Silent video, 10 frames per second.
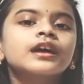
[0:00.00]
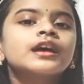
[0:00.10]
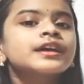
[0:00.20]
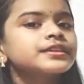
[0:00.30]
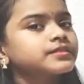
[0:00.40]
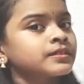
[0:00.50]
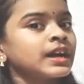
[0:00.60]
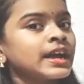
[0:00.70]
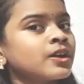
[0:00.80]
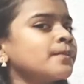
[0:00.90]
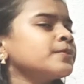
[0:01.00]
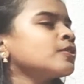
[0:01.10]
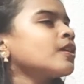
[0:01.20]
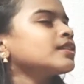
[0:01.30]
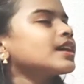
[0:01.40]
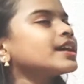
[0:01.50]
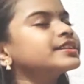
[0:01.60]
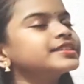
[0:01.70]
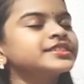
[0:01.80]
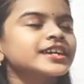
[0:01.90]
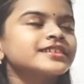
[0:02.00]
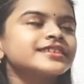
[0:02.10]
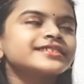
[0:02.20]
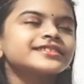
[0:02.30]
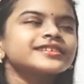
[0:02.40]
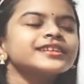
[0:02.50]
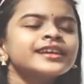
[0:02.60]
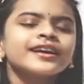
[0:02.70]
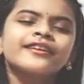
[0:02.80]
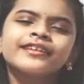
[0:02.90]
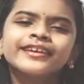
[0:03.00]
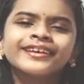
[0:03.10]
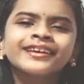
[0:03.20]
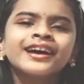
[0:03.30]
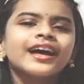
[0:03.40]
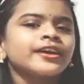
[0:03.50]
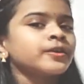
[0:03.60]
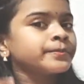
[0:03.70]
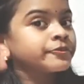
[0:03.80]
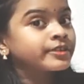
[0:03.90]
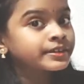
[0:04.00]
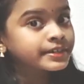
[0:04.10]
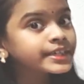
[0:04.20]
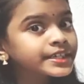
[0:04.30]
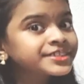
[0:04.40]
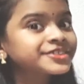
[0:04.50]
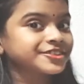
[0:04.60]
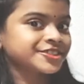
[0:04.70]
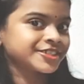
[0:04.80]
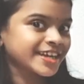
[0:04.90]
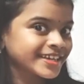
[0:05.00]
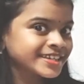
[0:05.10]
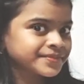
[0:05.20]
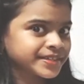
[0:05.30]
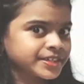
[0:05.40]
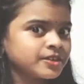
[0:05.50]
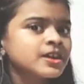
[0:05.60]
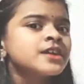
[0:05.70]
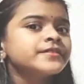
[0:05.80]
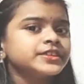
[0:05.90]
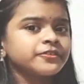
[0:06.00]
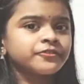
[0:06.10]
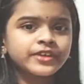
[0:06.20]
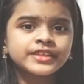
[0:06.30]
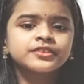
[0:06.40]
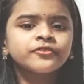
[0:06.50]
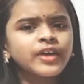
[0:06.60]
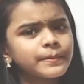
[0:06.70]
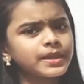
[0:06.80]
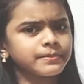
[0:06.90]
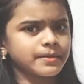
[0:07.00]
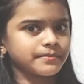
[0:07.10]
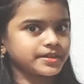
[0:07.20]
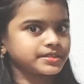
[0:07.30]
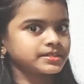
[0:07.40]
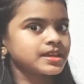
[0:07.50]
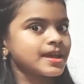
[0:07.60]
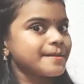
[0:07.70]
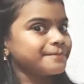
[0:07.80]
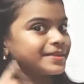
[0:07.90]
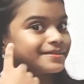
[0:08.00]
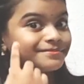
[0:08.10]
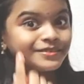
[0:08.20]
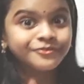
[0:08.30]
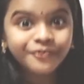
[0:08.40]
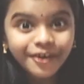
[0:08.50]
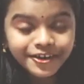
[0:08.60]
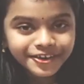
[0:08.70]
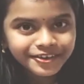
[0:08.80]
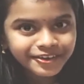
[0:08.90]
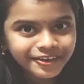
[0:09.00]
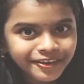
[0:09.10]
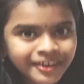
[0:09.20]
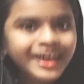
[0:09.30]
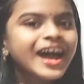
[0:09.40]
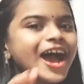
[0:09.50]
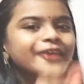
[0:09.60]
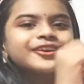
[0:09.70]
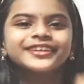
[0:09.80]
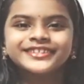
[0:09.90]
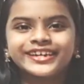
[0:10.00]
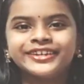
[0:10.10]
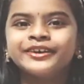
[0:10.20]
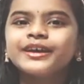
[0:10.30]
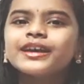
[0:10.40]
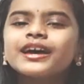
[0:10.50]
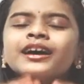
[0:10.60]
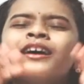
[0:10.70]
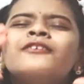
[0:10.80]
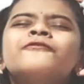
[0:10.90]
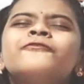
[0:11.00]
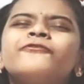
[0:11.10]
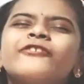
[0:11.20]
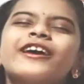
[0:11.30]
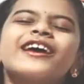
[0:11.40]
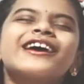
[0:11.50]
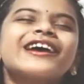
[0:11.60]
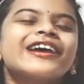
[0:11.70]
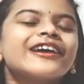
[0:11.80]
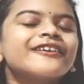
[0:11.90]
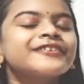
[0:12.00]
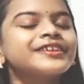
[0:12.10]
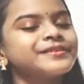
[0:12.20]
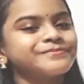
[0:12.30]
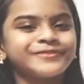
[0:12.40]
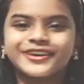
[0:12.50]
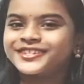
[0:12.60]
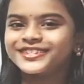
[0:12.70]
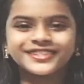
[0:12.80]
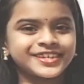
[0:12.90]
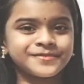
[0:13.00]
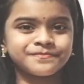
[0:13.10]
So I hope you all understand this clearly. I hope you will teach or share this video with your friends or family members. But before you go, I'm going to tell you a very important tip.